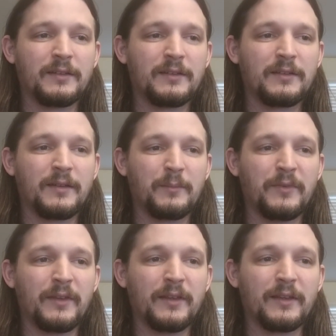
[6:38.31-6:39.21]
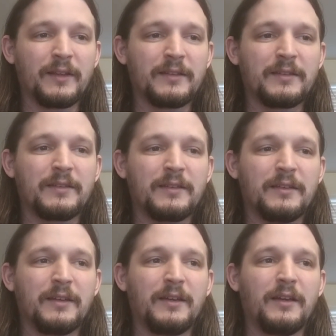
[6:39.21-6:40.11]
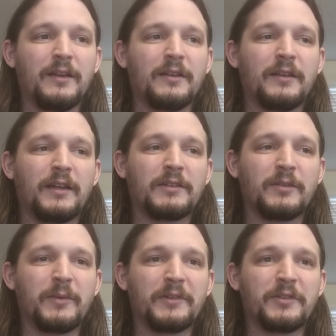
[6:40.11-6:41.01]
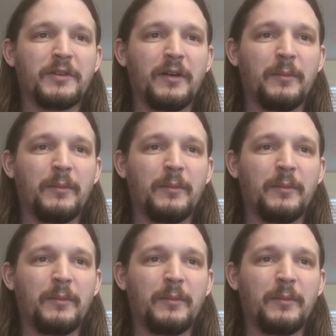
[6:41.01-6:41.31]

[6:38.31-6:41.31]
something that's not so much